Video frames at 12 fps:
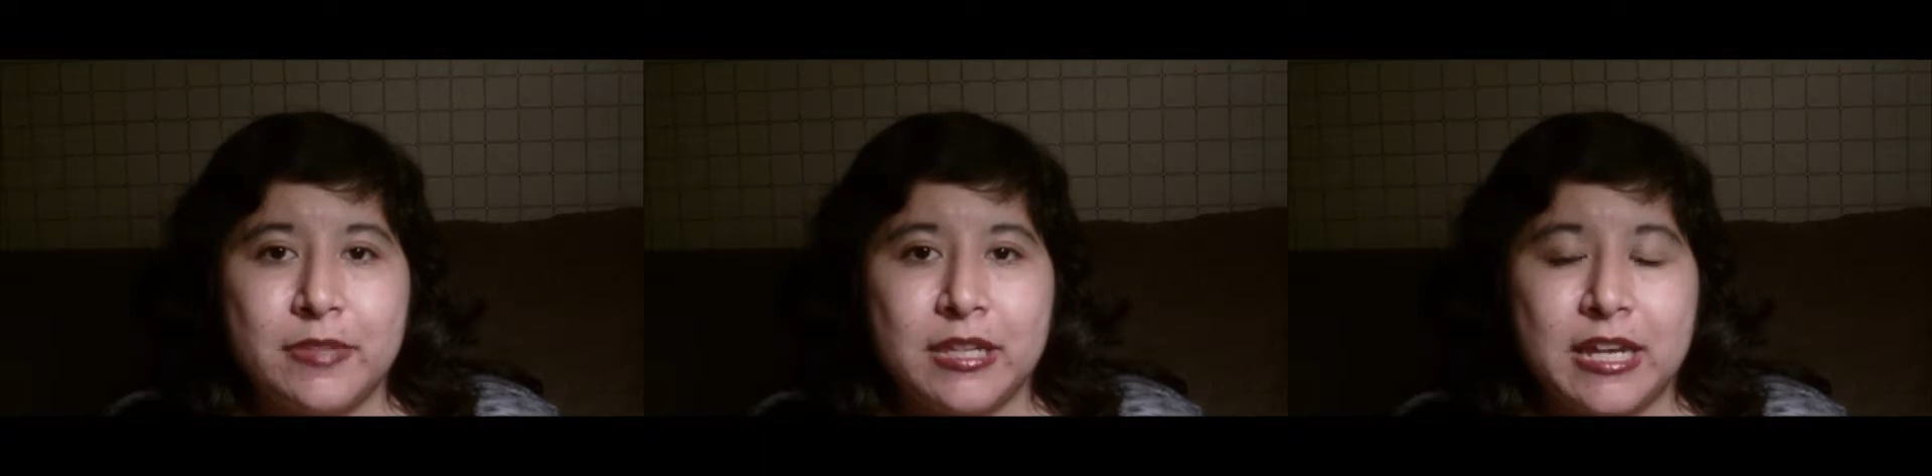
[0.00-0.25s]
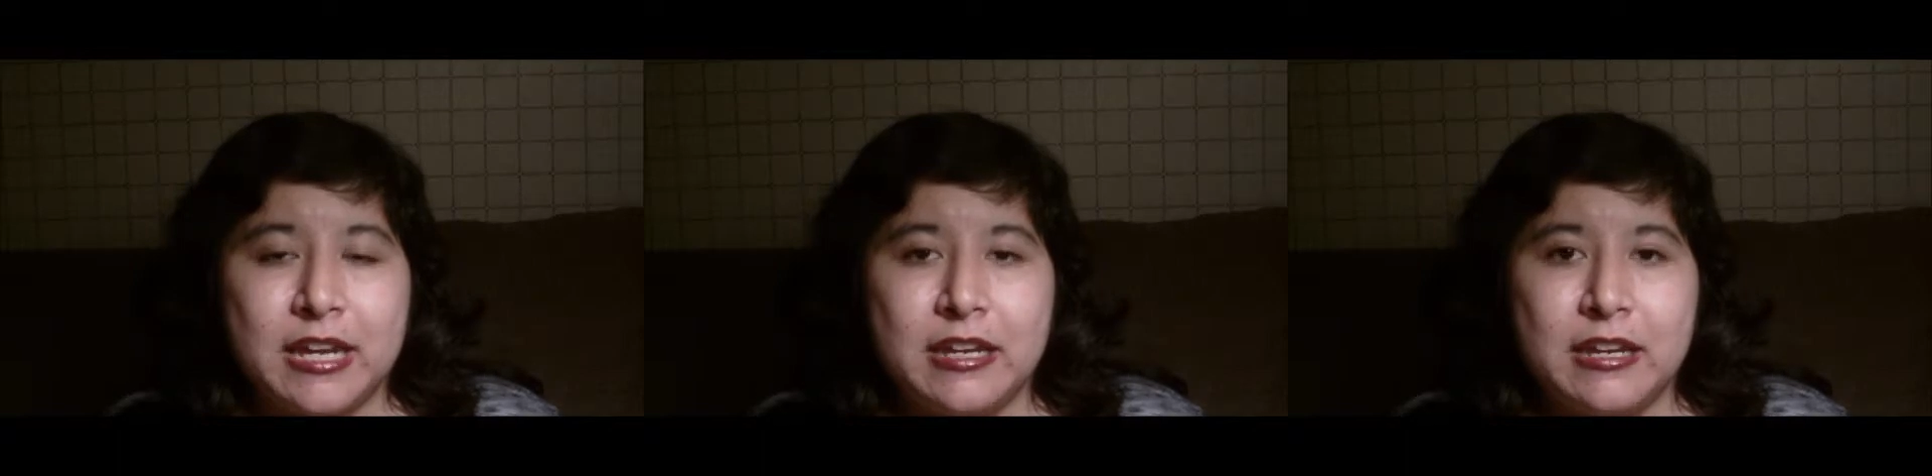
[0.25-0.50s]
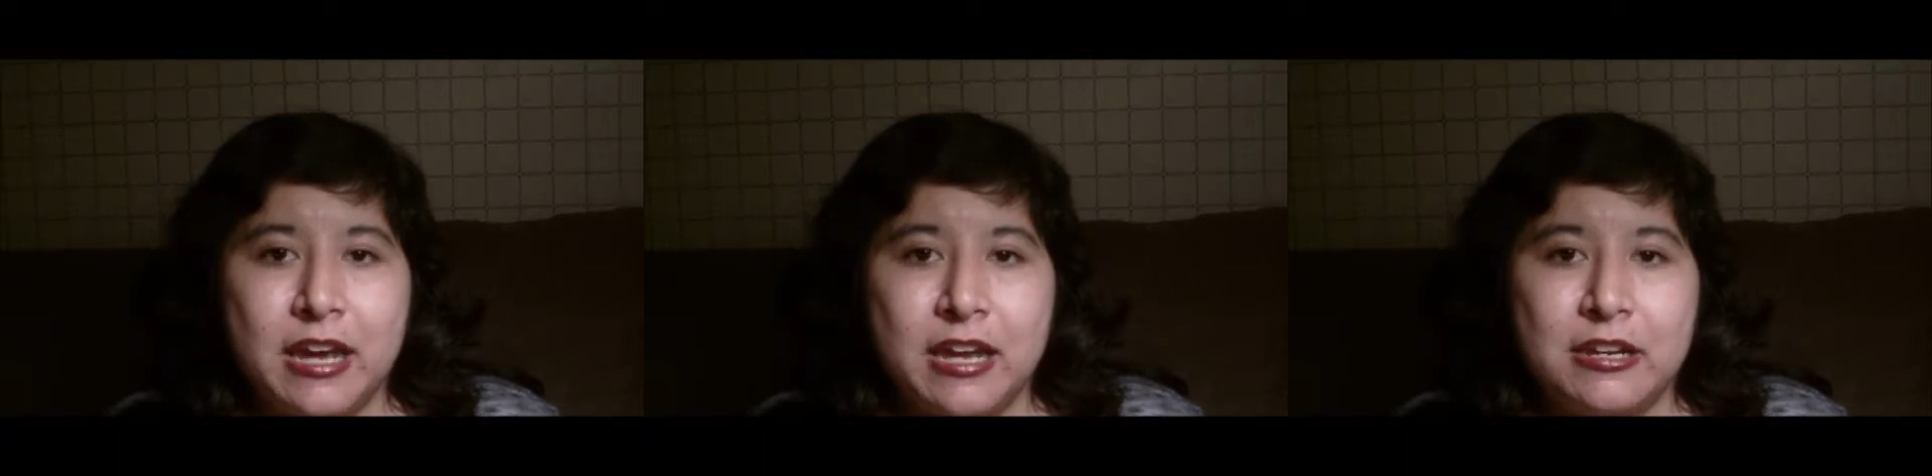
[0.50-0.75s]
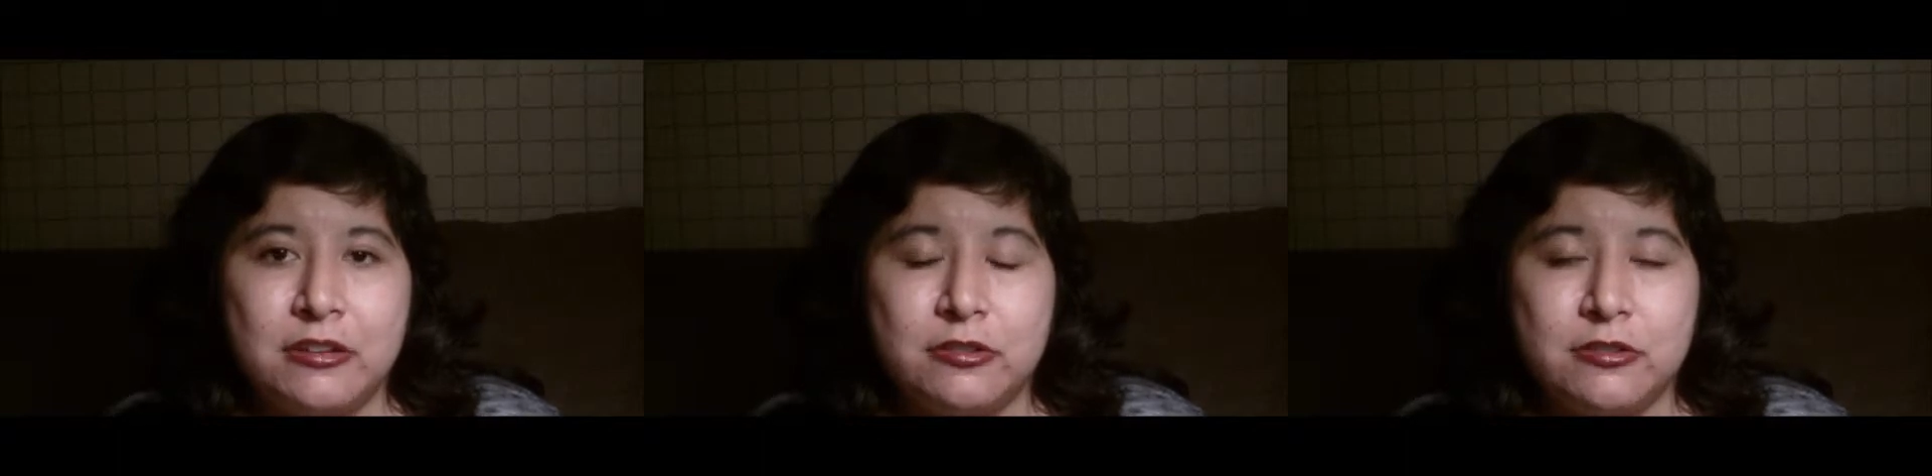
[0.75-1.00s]

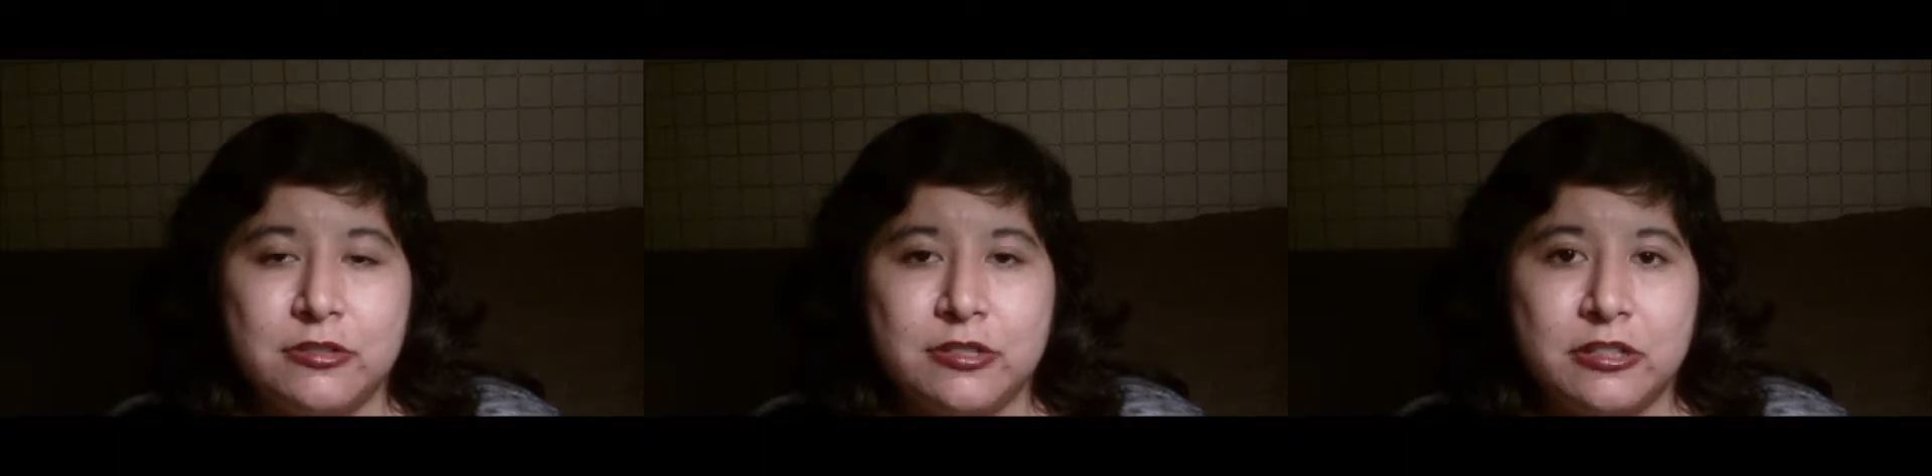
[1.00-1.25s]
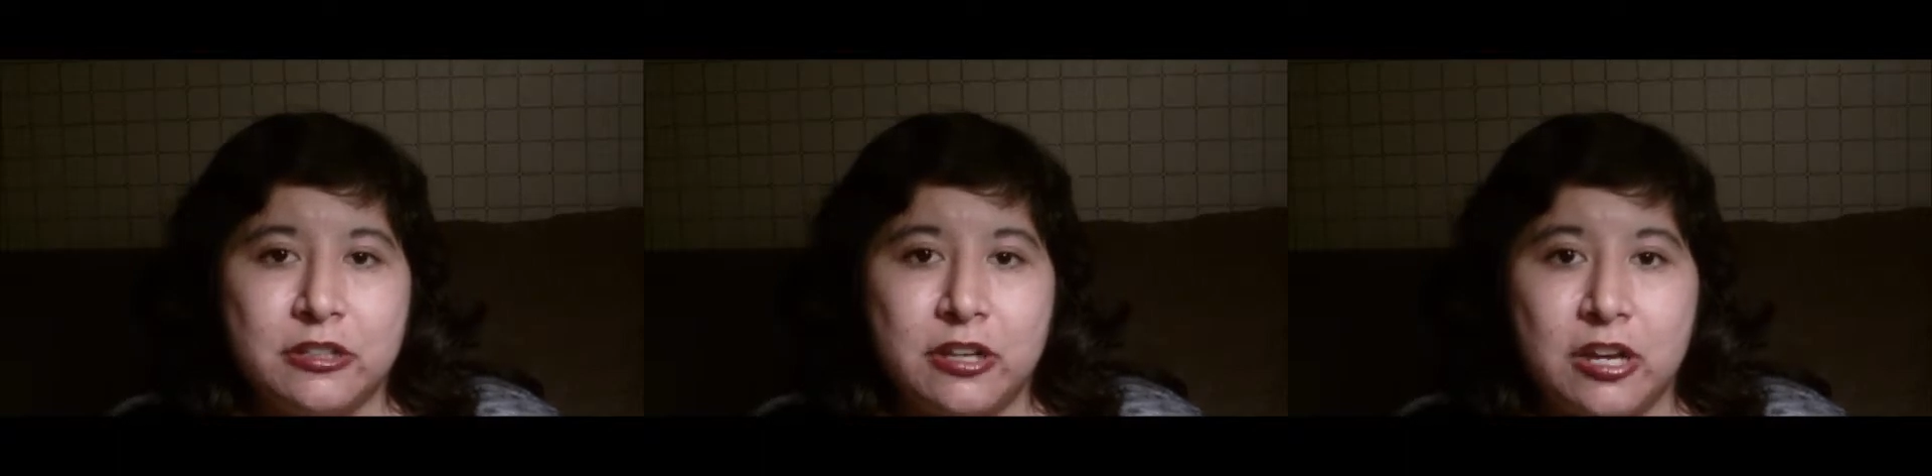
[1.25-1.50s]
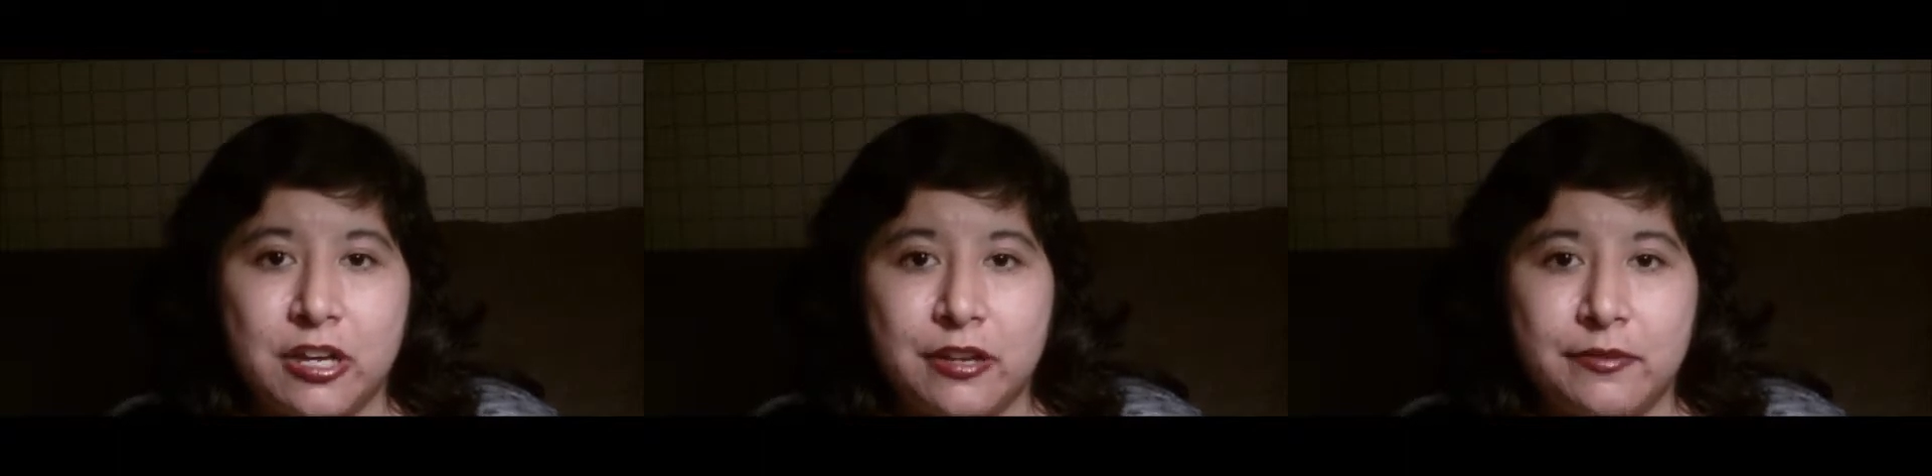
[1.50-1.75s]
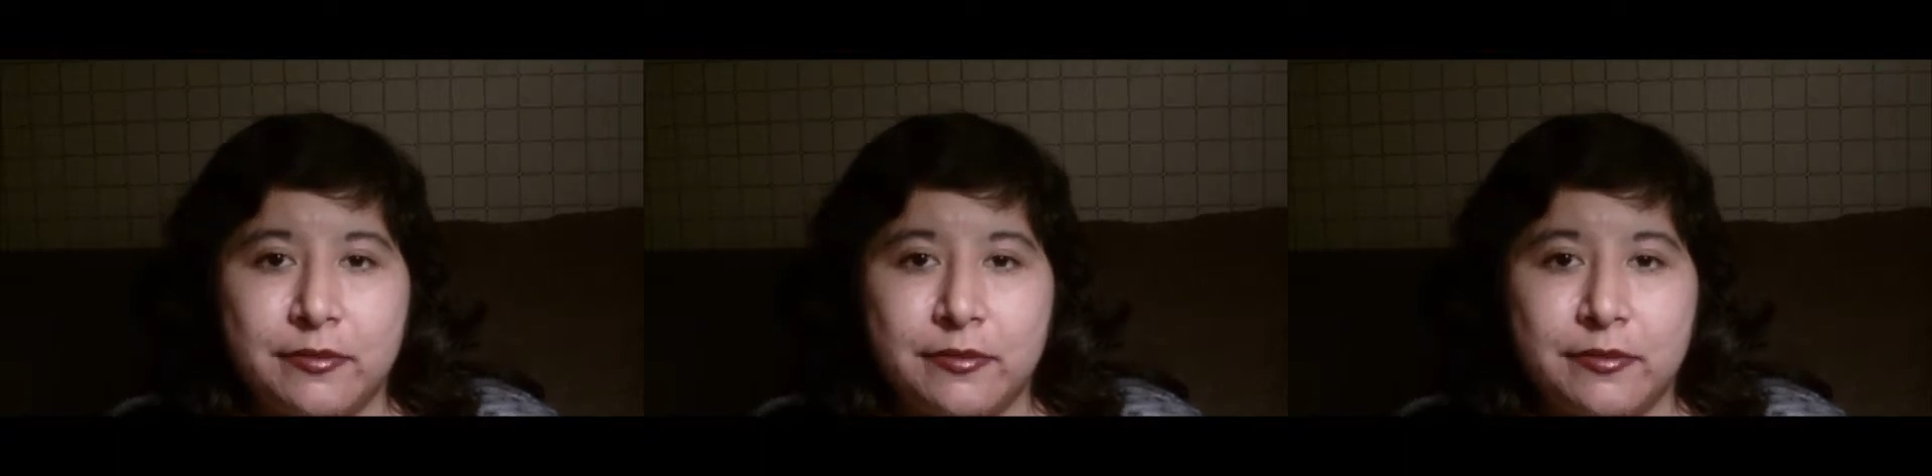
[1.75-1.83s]
I know there's a law